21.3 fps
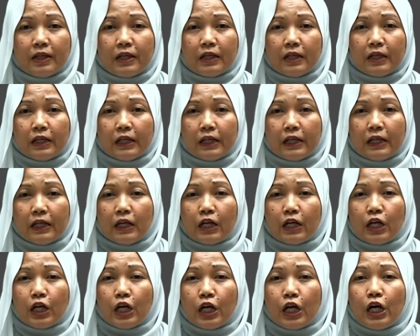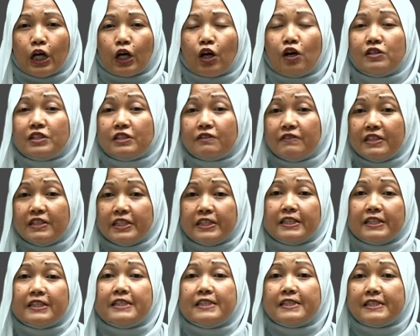Okay.
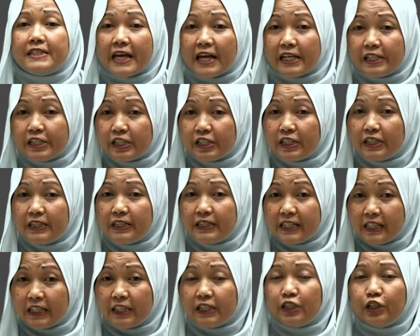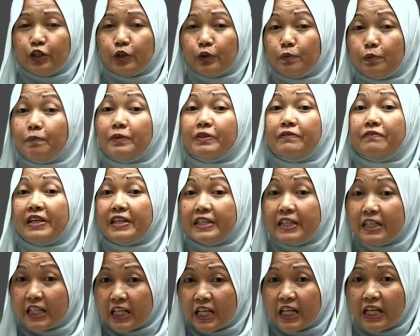Conservation is the action taken to prevent
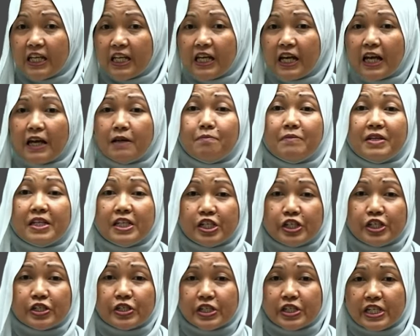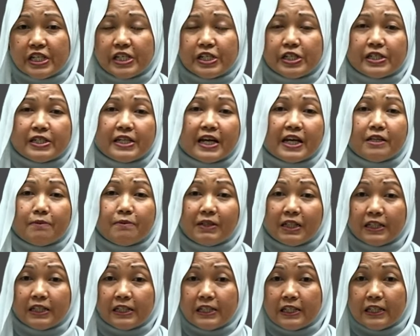decay and manage change
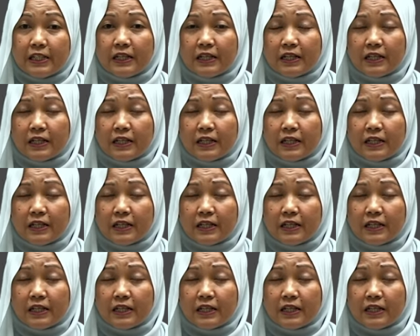dynamically.